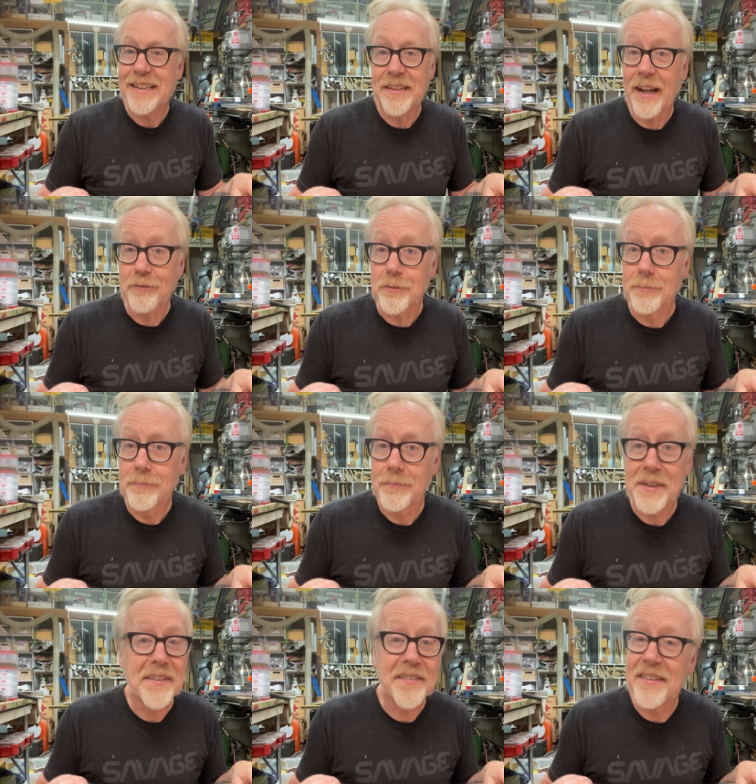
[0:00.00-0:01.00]
Never.
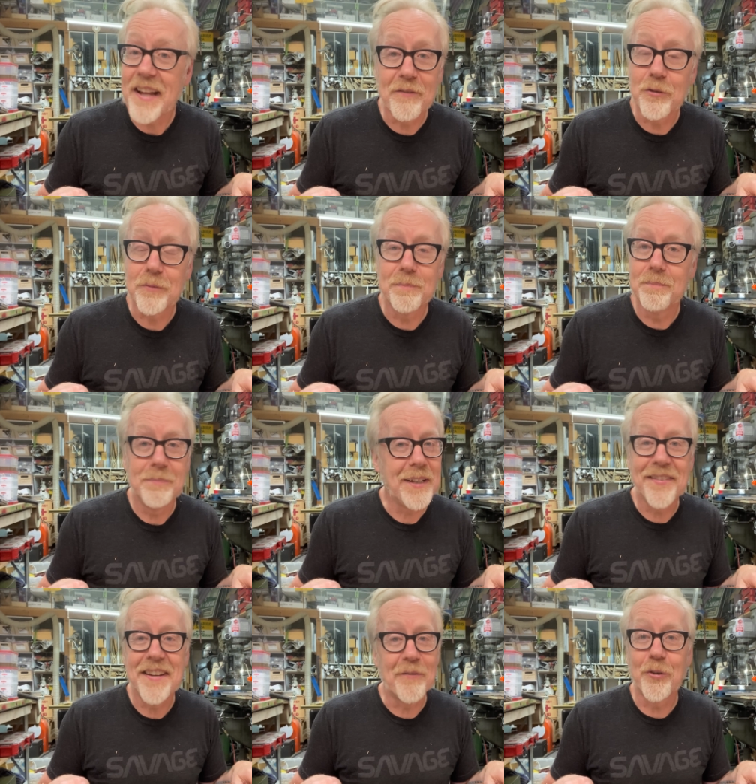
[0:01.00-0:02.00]
It's never
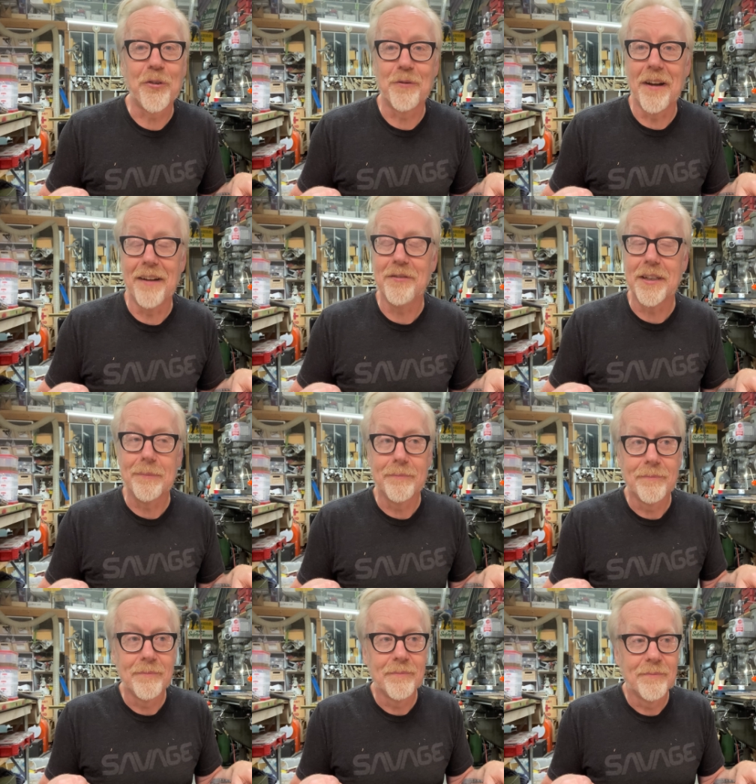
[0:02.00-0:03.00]
it's never survived.
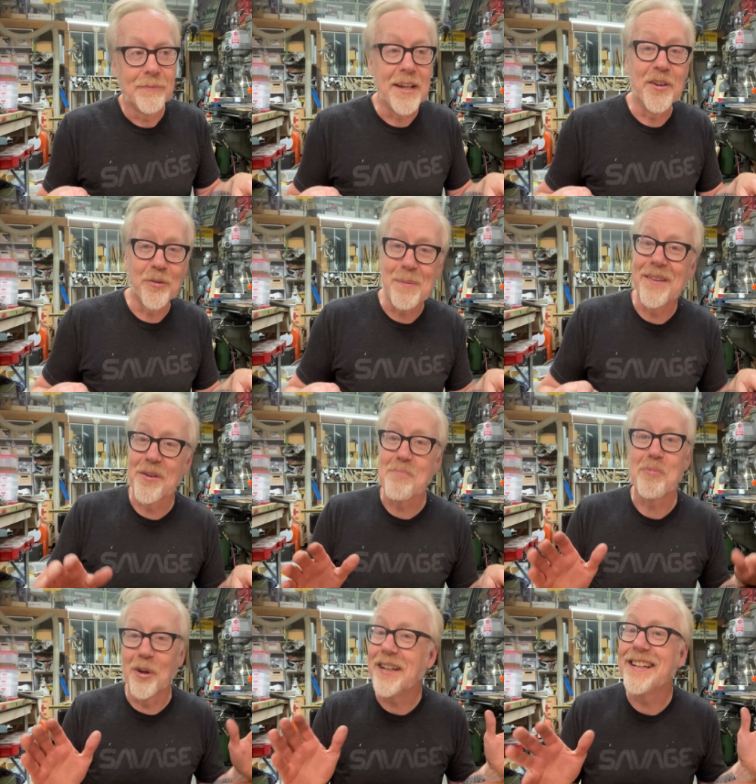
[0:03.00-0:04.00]
And there's been
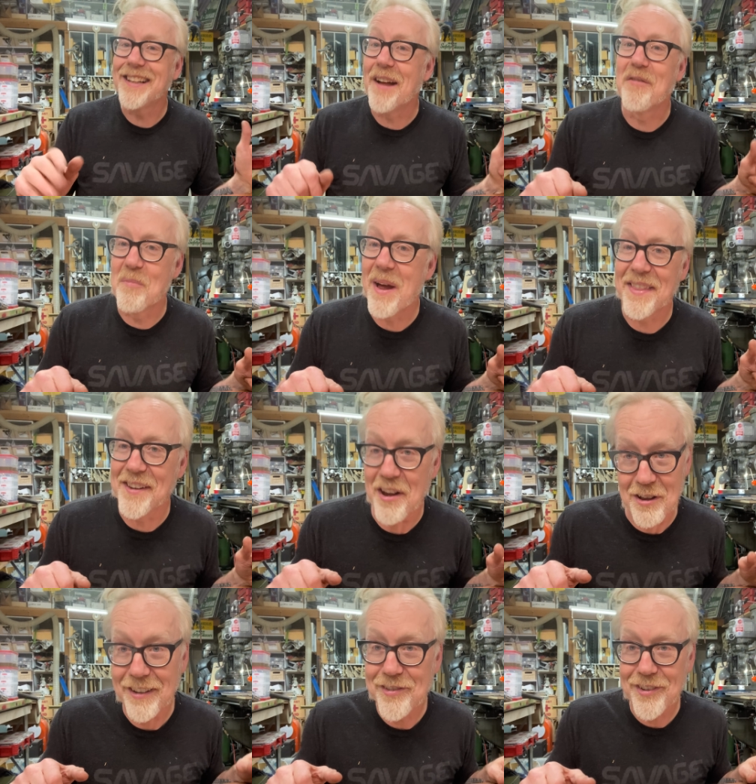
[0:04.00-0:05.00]
some pretty clever
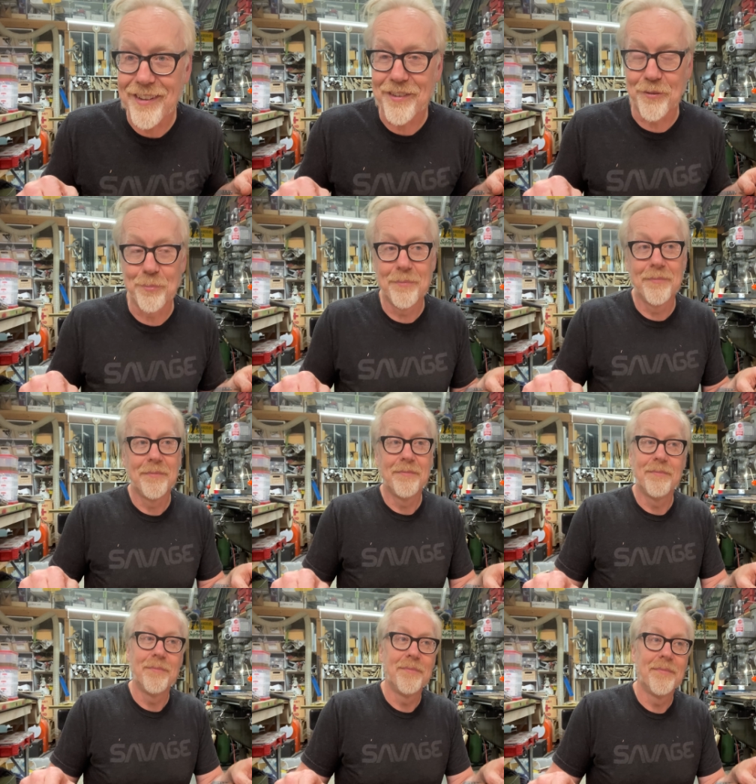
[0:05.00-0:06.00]
methodologies.
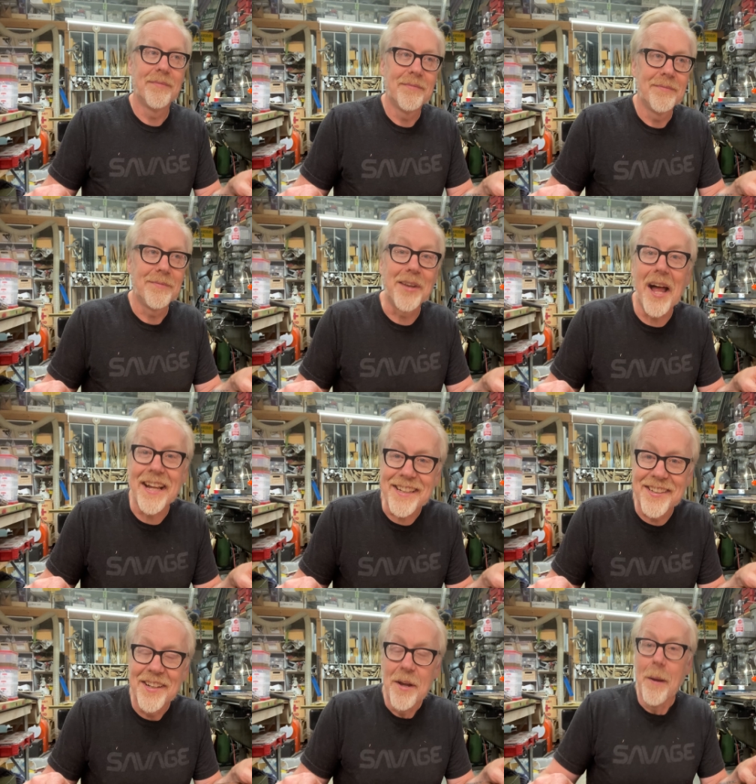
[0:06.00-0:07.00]

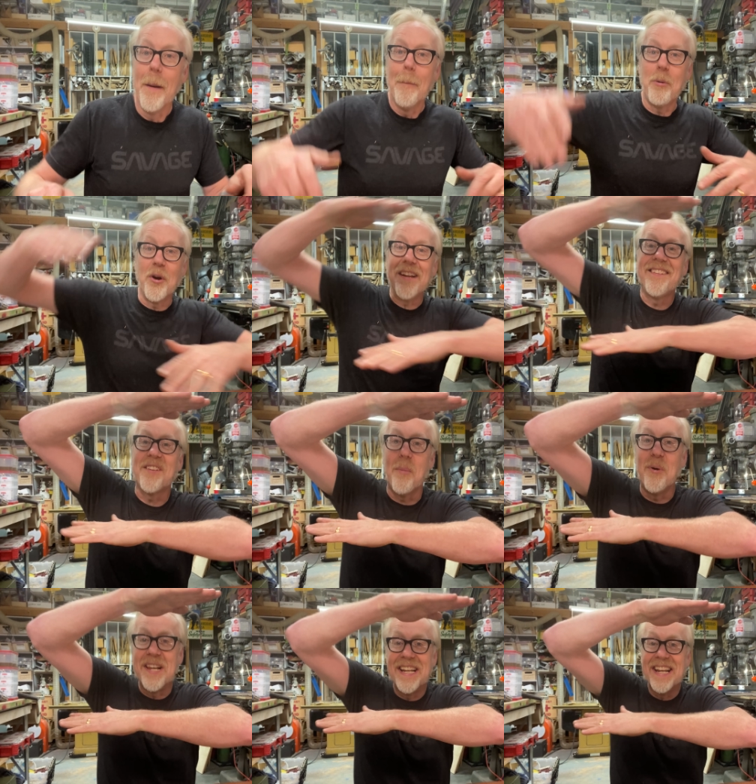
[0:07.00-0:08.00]
Like putting
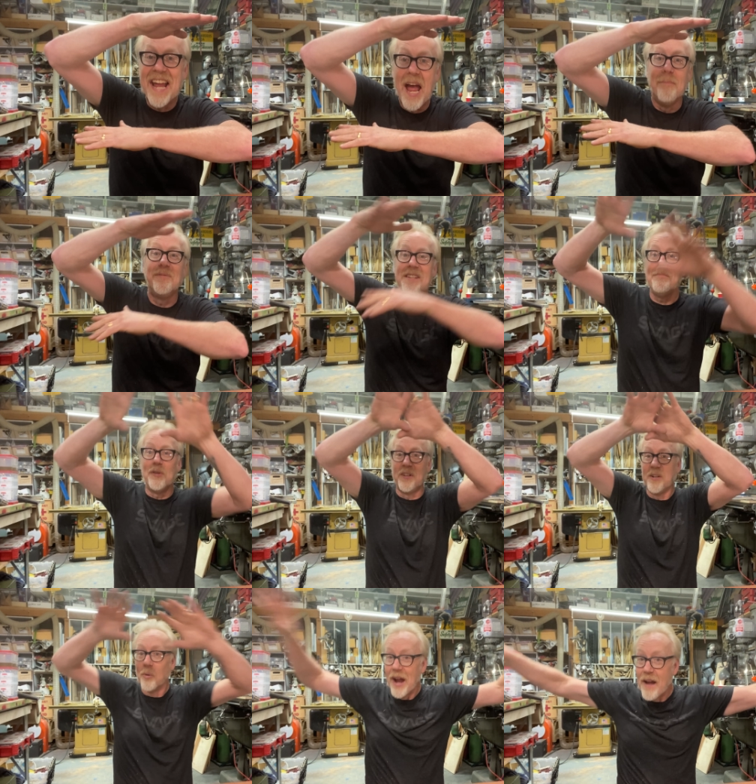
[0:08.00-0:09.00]
someone in an empty
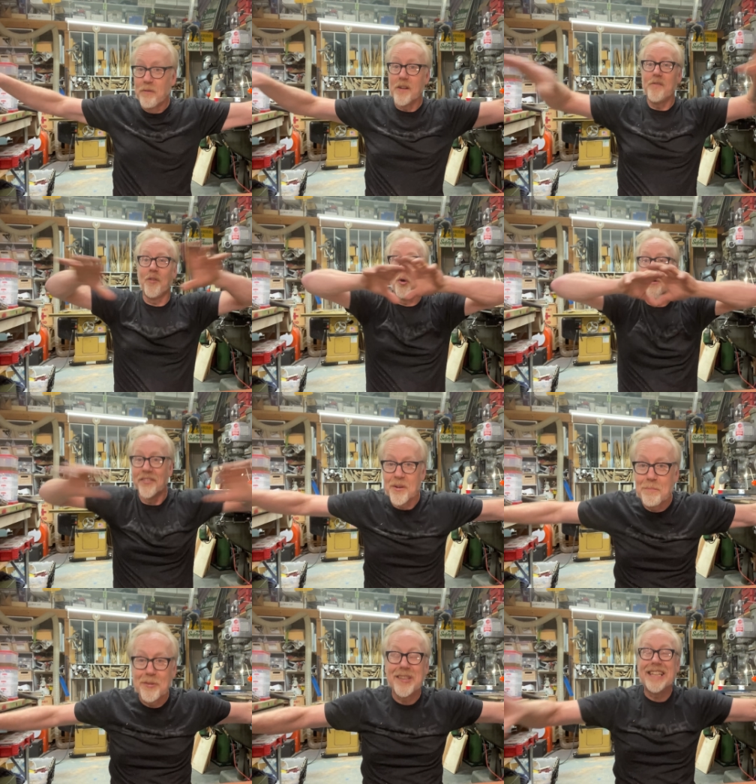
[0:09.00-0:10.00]
building where every floor is
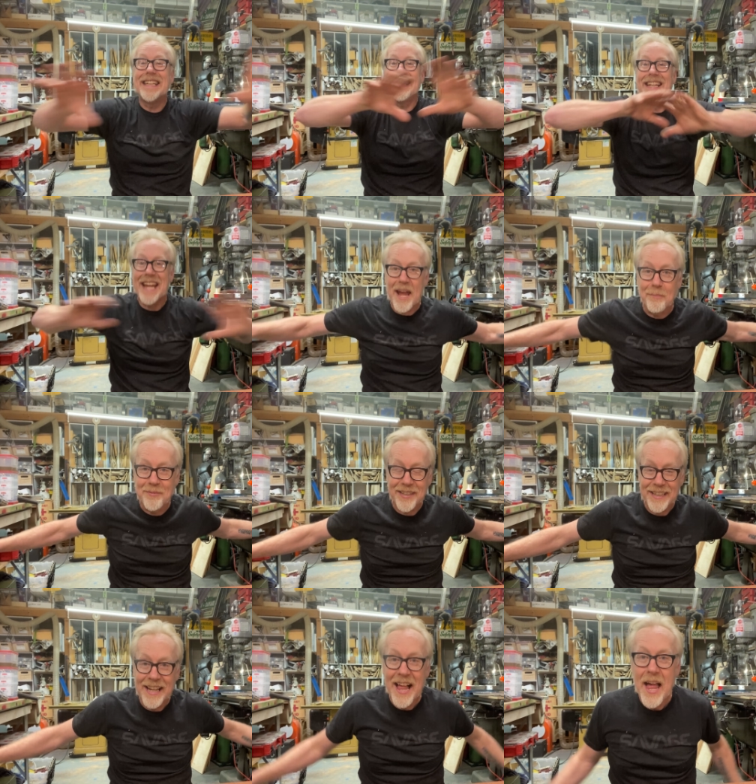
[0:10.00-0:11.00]
completely empty